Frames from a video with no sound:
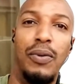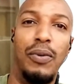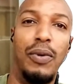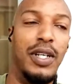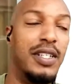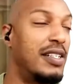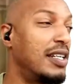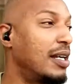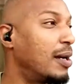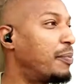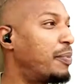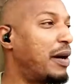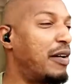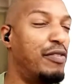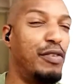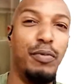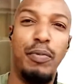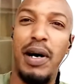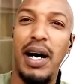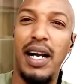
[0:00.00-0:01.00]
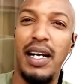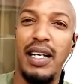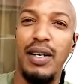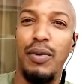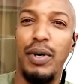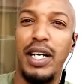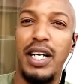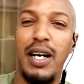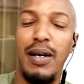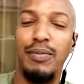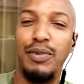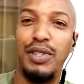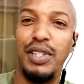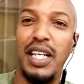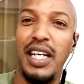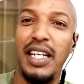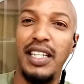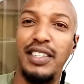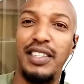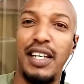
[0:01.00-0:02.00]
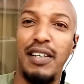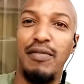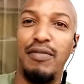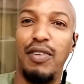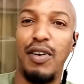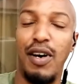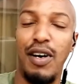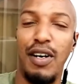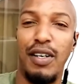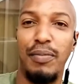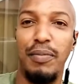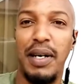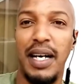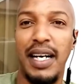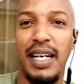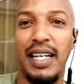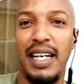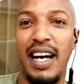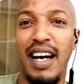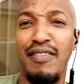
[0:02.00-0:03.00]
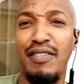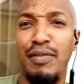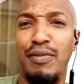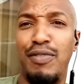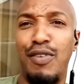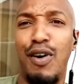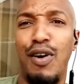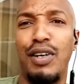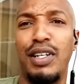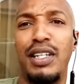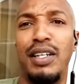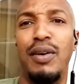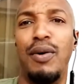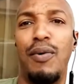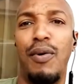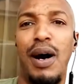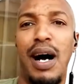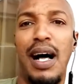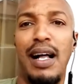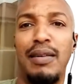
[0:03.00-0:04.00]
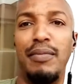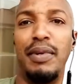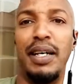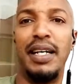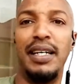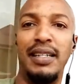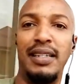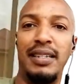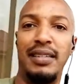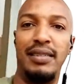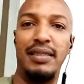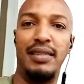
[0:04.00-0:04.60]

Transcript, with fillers: What's up everybody? Welcome to the HN vlog man. I haven't vlogged in a while man.